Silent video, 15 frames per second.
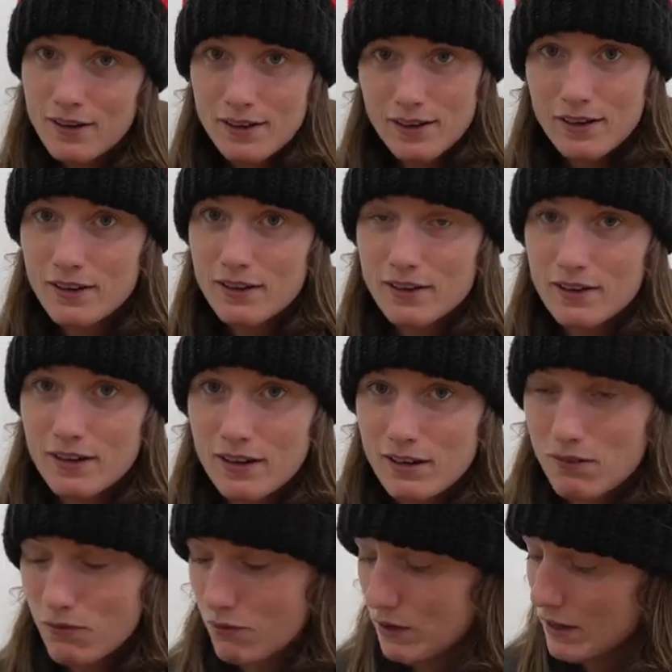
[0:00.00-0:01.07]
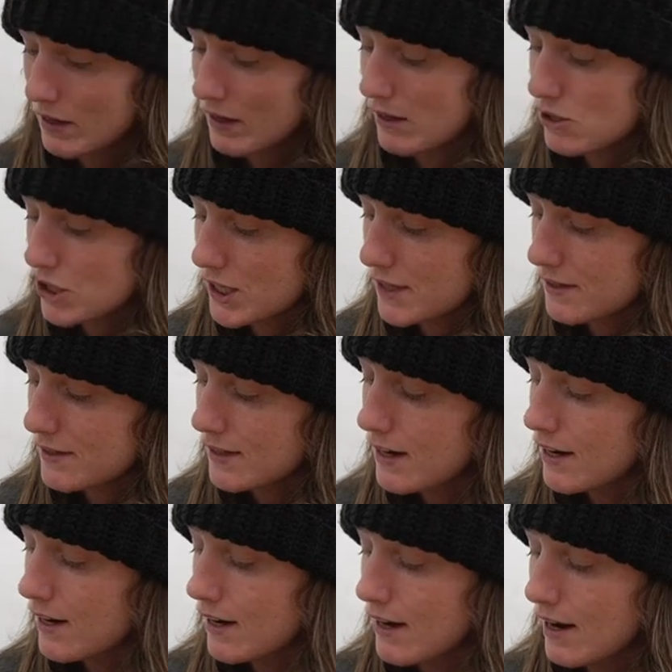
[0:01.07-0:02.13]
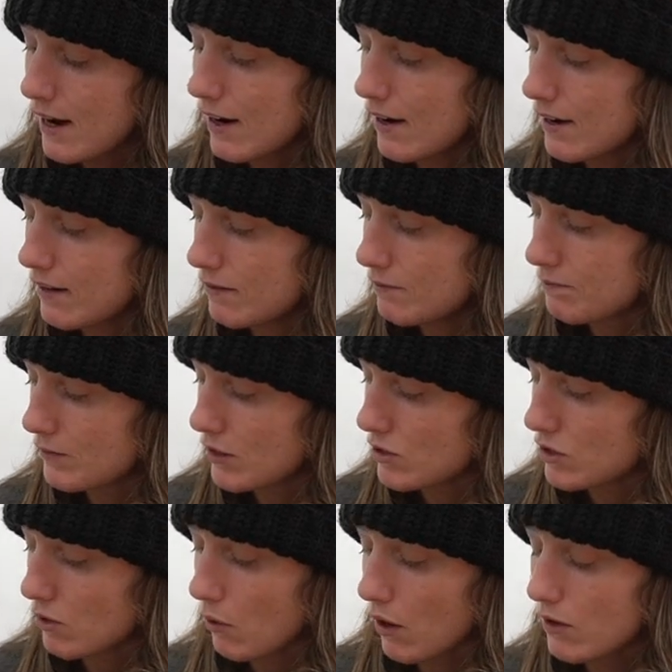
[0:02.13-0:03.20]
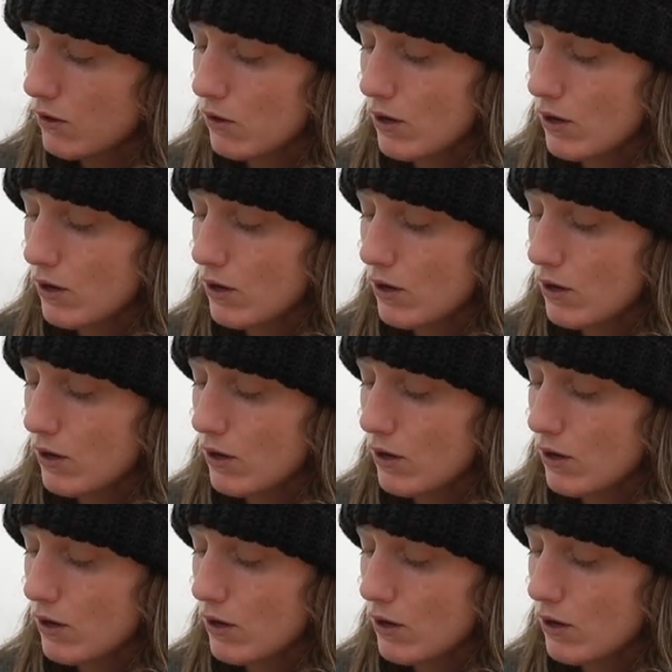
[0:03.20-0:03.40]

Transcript: and inches, and so on.